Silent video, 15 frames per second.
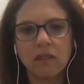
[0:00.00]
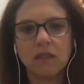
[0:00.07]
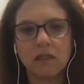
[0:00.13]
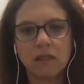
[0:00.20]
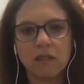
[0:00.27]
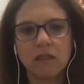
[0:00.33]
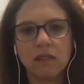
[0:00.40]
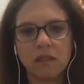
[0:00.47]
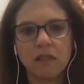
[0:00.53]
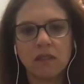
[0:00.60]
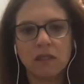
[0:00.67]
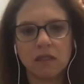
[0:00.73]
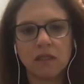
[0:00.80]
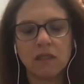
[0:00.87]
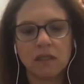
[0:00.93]
All right, yeah,
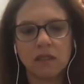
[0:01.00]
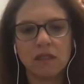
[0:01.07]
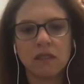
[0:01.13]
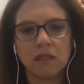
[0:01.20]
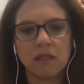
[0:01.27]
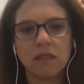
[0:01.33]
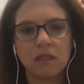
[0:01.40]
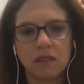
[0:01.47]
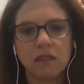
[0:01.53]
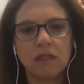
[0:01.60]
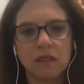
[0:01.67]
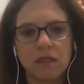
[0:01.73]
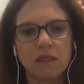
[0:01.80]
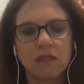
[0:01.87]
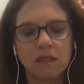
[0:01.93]
that makes sense.
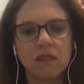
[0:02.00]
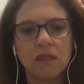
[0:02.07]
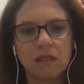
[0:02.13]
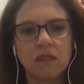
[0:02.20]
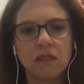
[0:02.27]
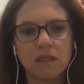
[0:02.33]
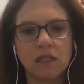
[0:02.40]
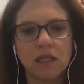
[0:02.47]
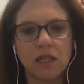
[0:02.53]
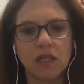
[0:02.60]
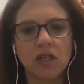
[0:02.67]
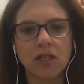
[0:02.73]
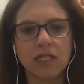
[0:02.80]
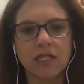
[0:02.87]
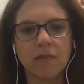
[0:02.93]
So what
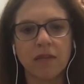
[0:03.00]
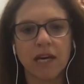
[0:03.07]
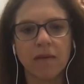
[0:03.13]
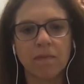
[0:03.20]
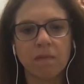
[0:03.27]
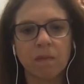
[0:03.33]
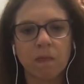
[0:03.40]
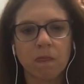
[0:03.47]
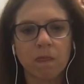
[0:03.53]
are some of the best